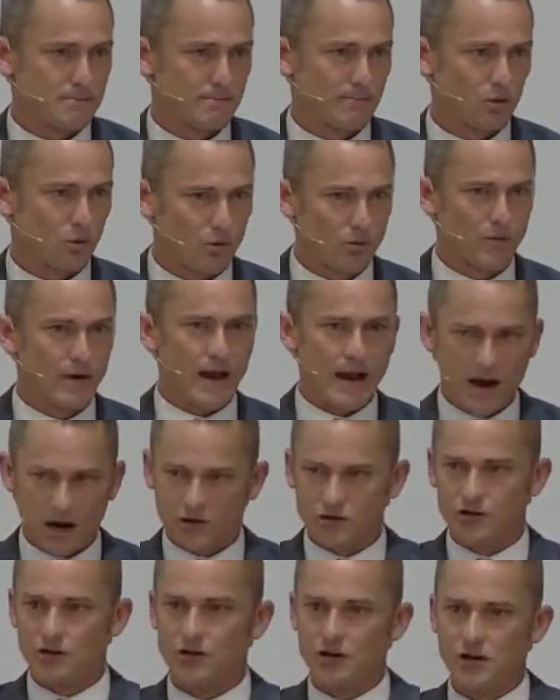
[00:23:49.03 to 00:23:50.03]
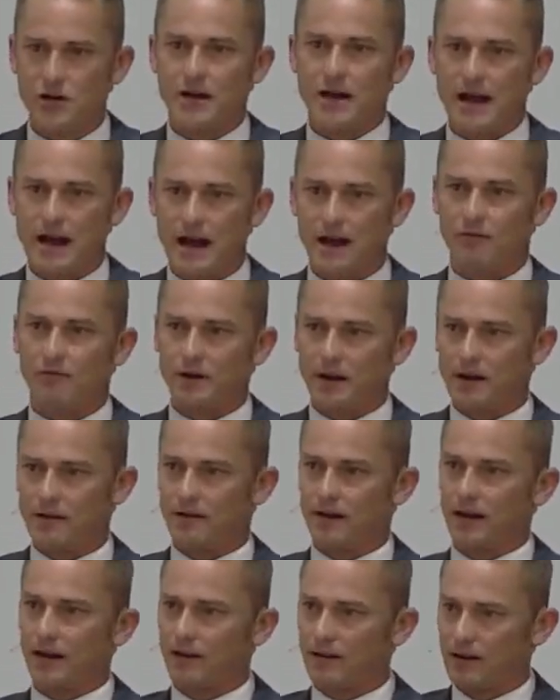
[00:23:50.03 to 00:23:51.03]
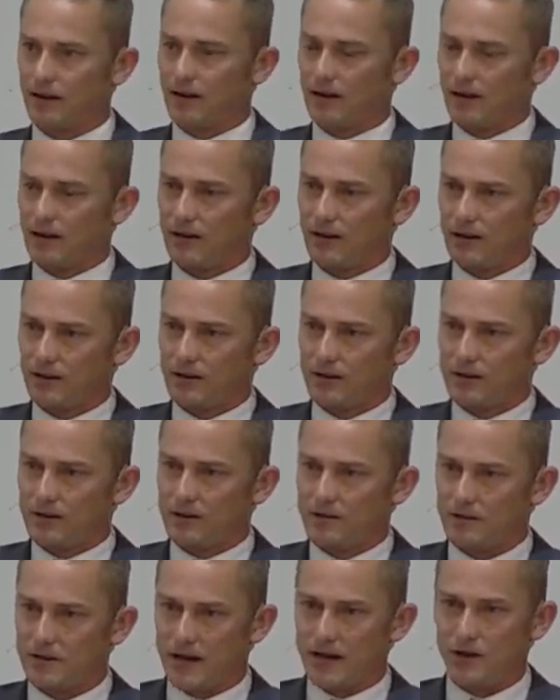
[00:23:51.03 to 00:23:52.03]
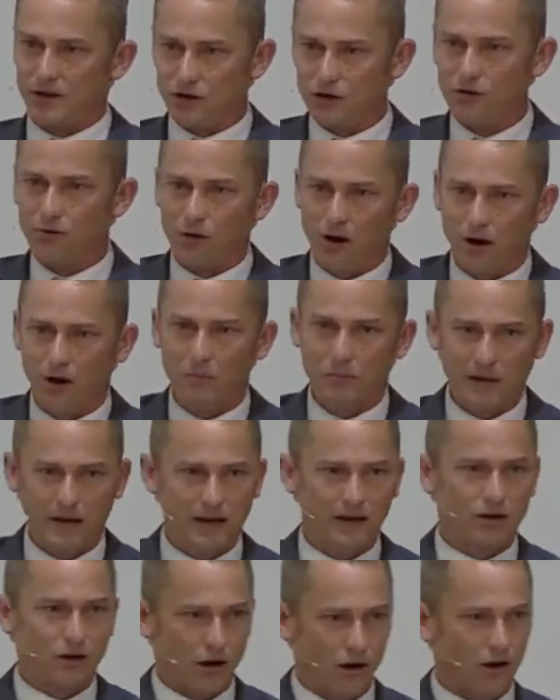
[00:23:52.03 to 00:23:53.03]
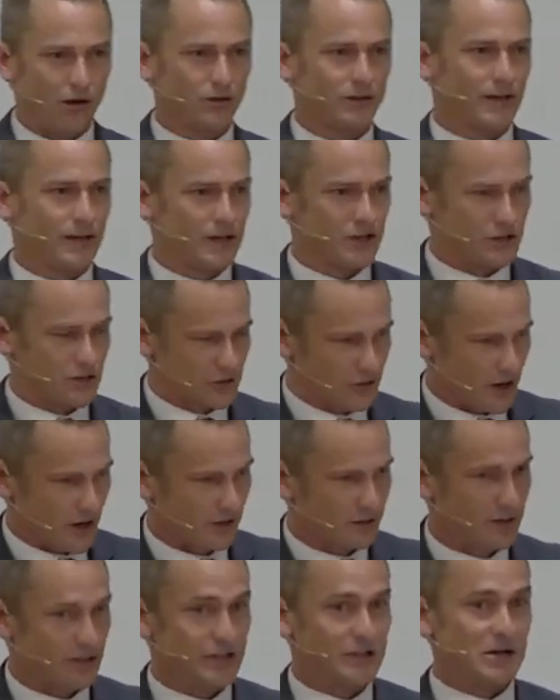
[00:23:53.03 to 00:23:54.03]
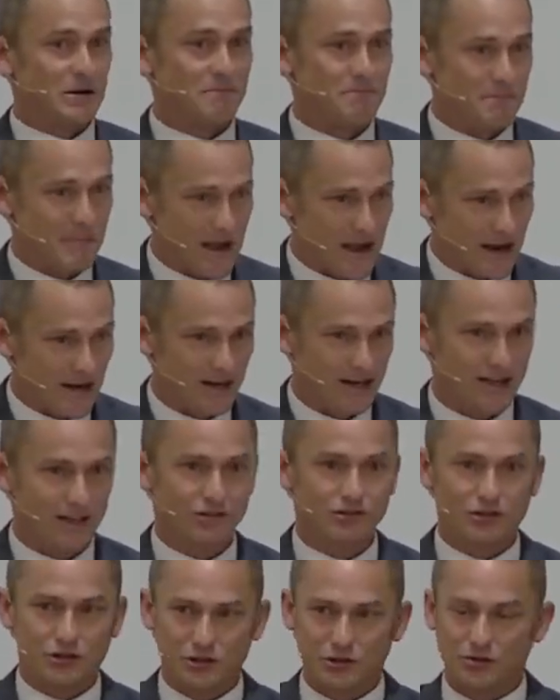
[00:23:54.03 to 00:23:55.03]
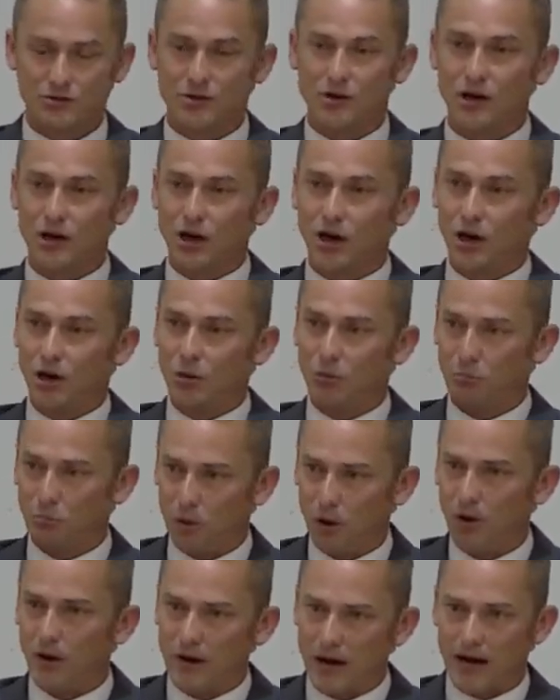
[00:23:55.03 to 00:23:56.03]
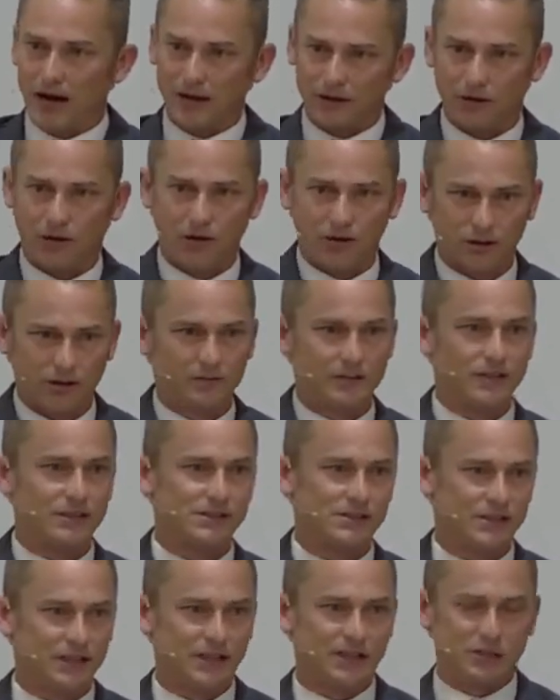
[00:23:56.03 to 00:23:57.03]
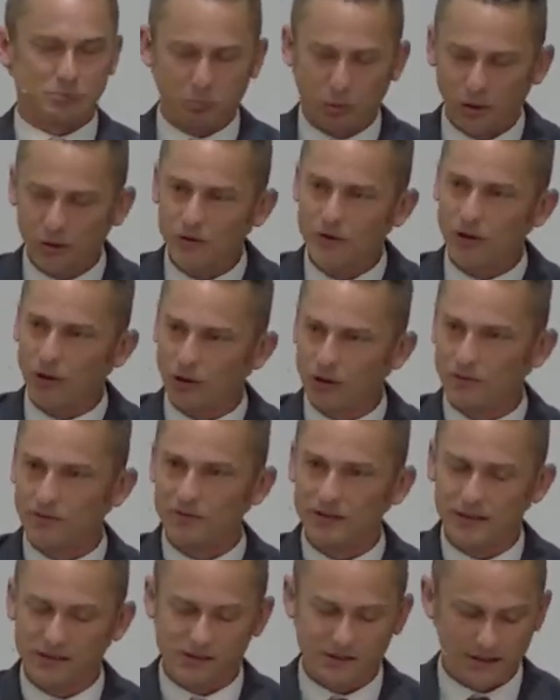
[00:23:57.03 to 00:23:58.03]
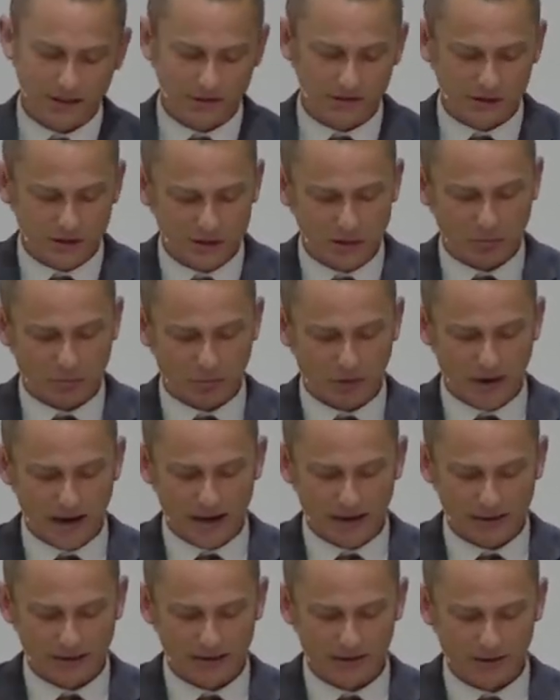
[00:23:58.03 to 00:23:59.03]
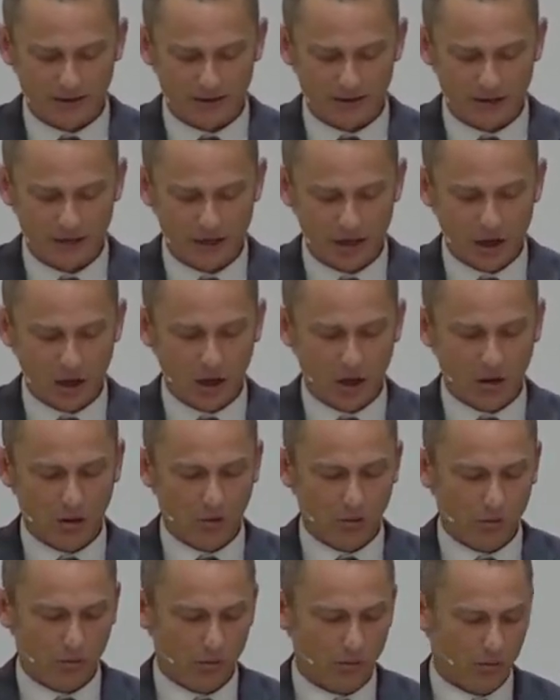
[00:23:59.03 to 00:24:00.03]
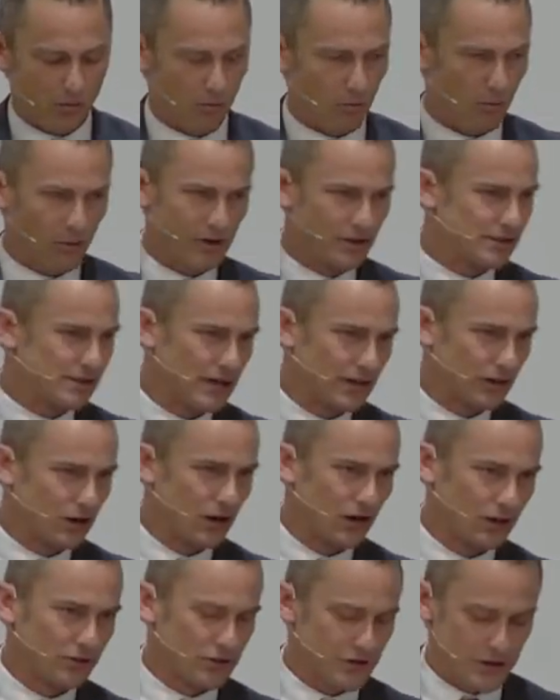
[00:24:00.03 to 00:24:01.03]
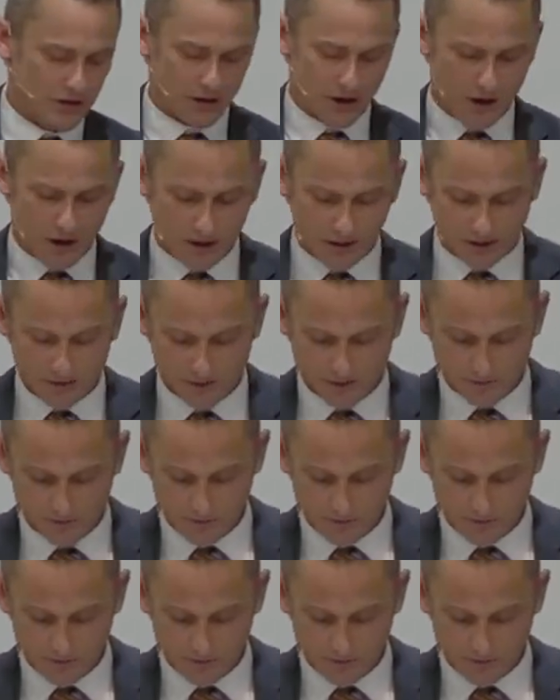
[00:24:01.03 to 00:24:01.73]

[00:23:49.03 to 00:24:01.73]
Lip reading: What reaction do you have hearing that you are being called and instructed, commanded to put on all of these things, put all of these things into practice? What does that cause in your heart?